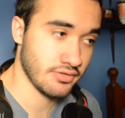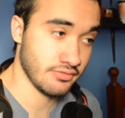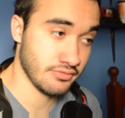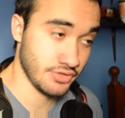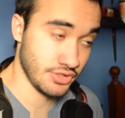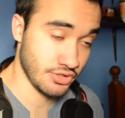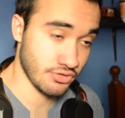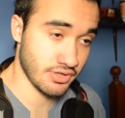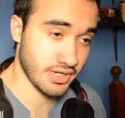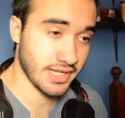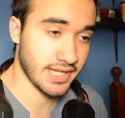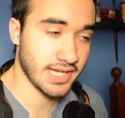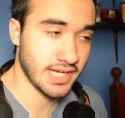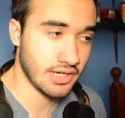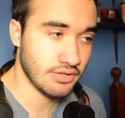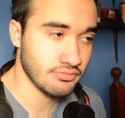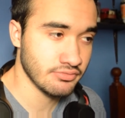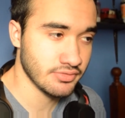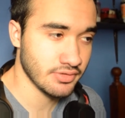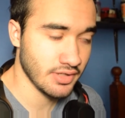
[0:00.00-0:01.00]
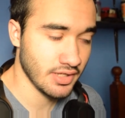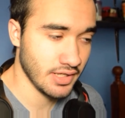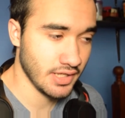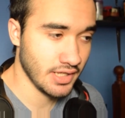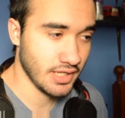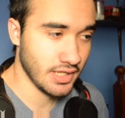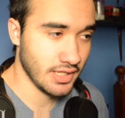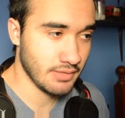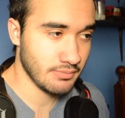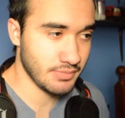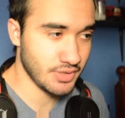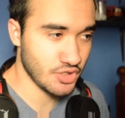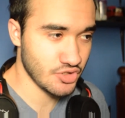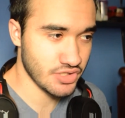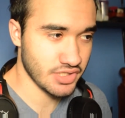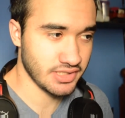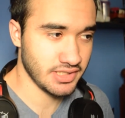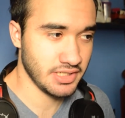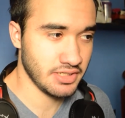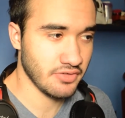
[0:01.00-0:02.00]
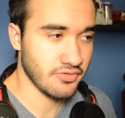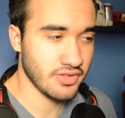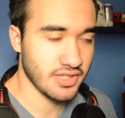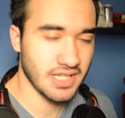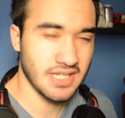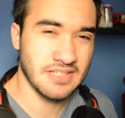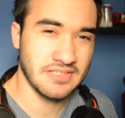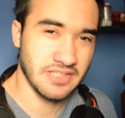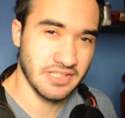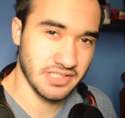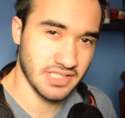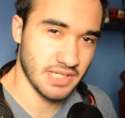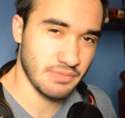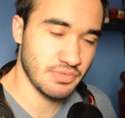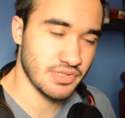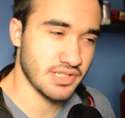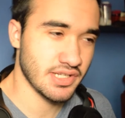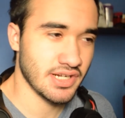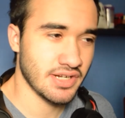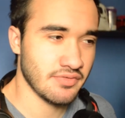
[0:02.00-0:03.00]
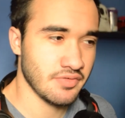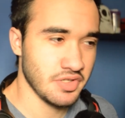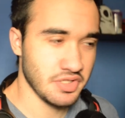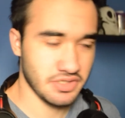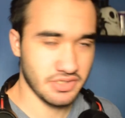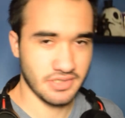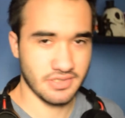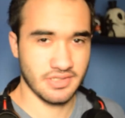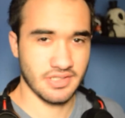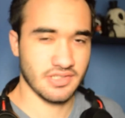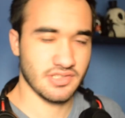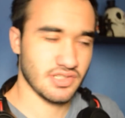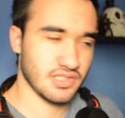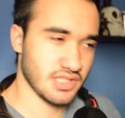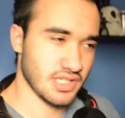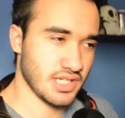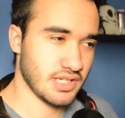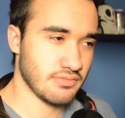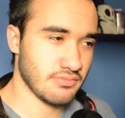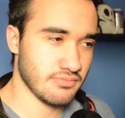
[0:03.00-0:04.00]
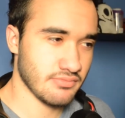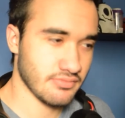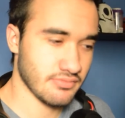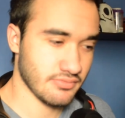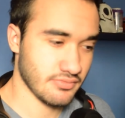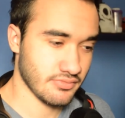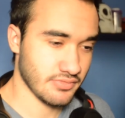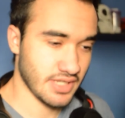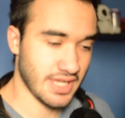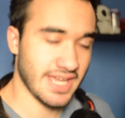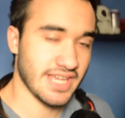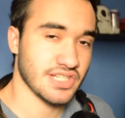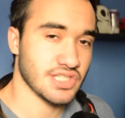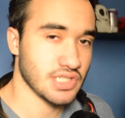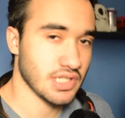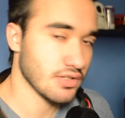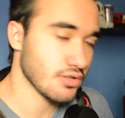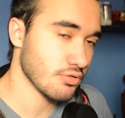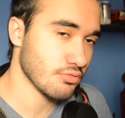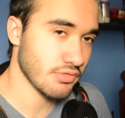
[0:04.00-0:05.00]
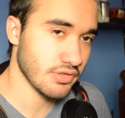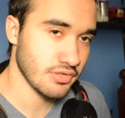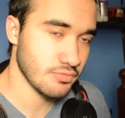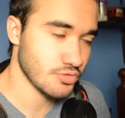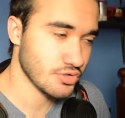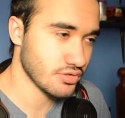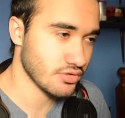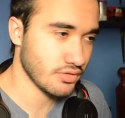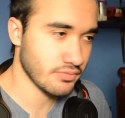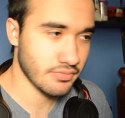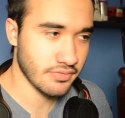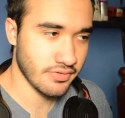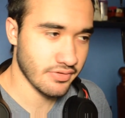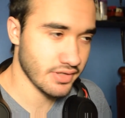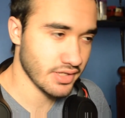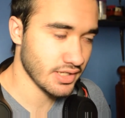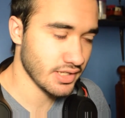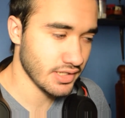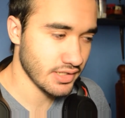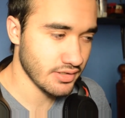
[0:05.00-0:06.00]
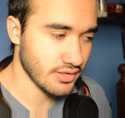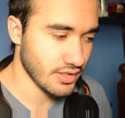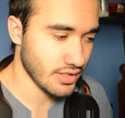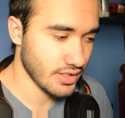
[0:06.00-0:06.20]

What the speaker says: your account, because at the end of the day, it's the same service, it's the same hash algorithm solver thingy,